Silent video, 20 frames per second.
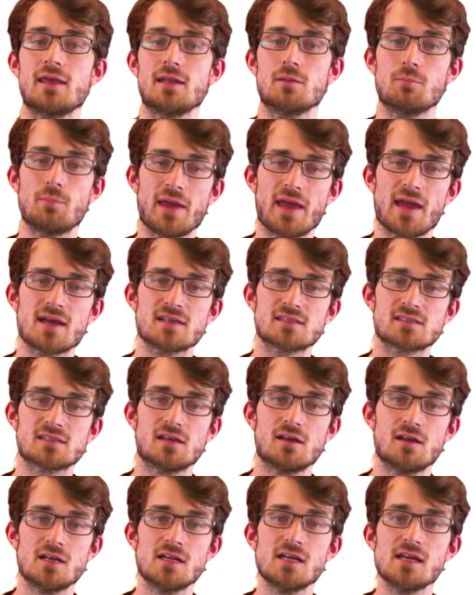in
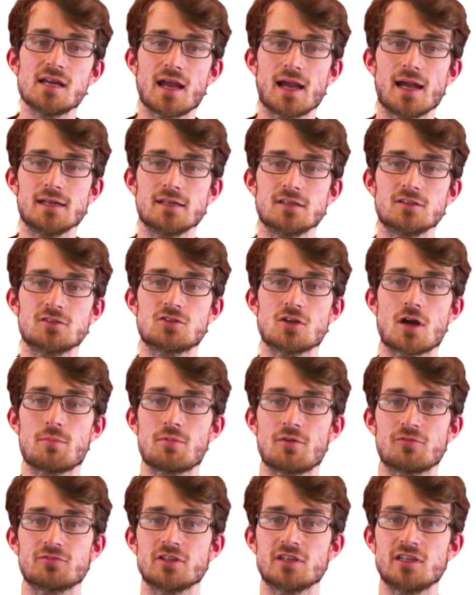pairs, and the
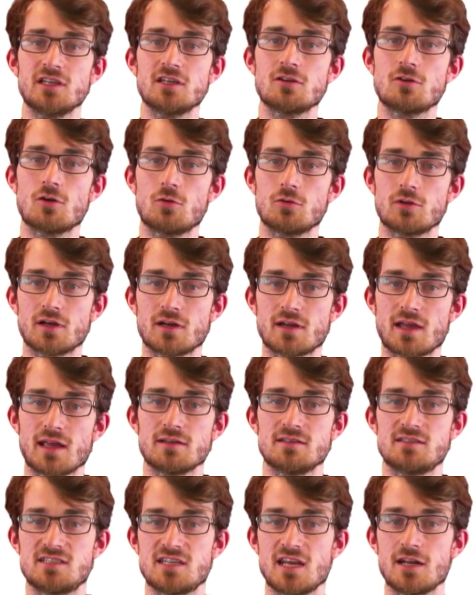job of the decoder
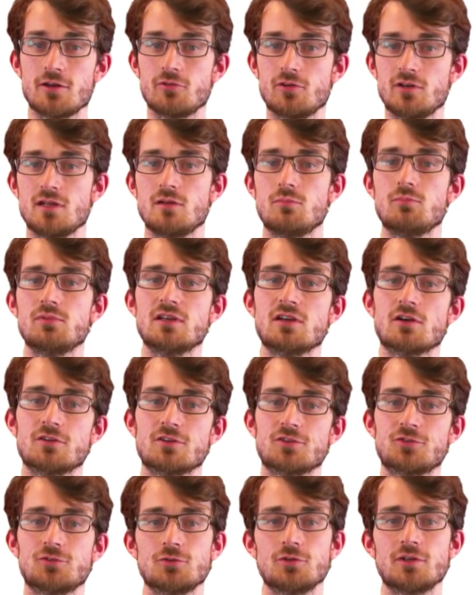can generally be
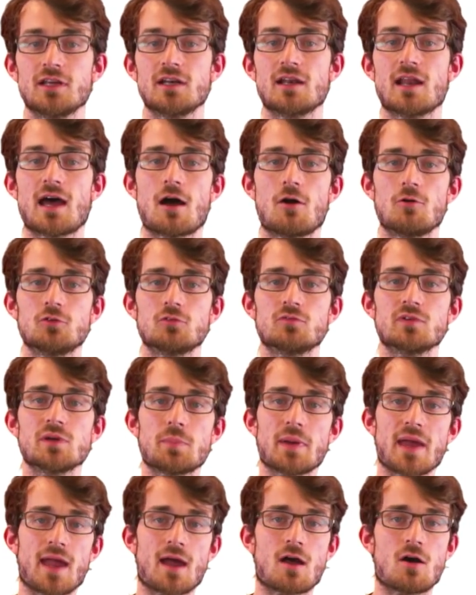understood in how do we
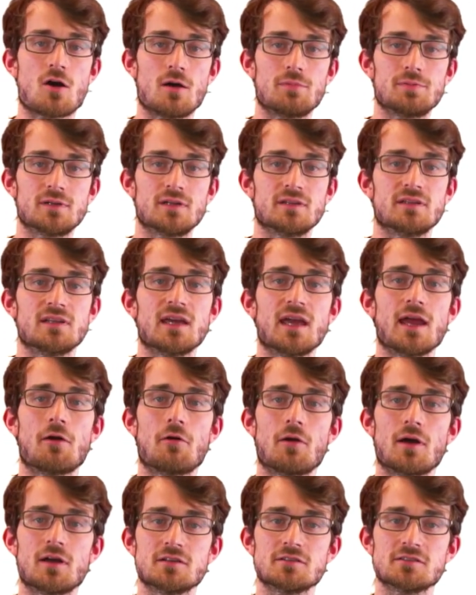pair up the
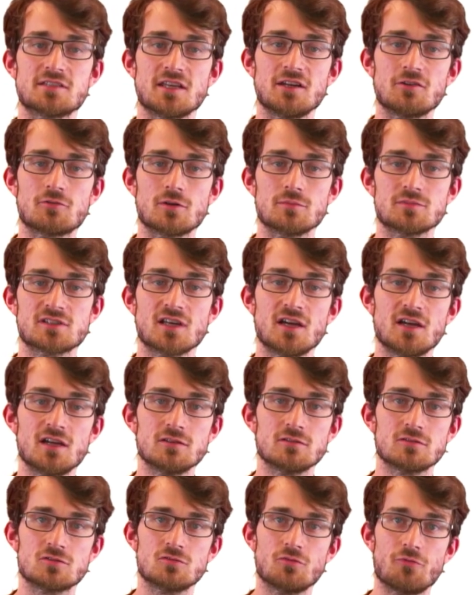error syndromes
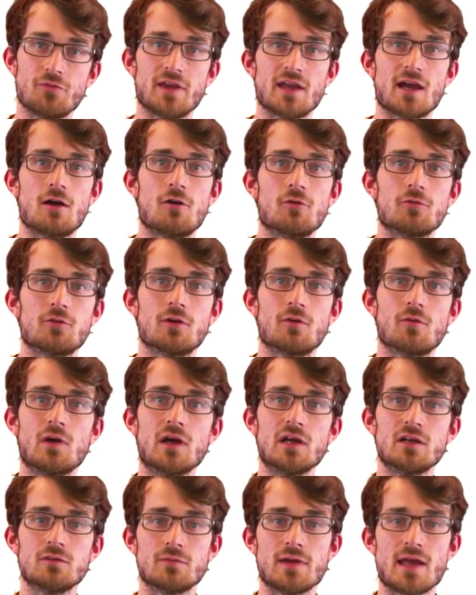to figure out
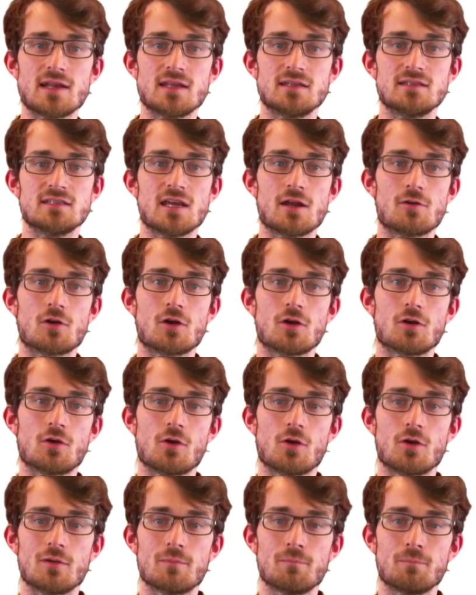where did the error
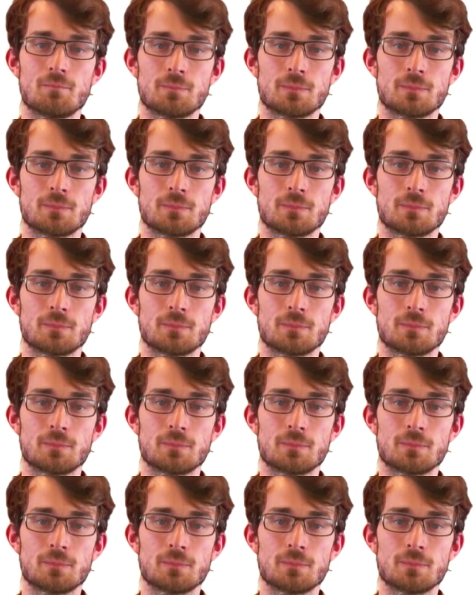occur.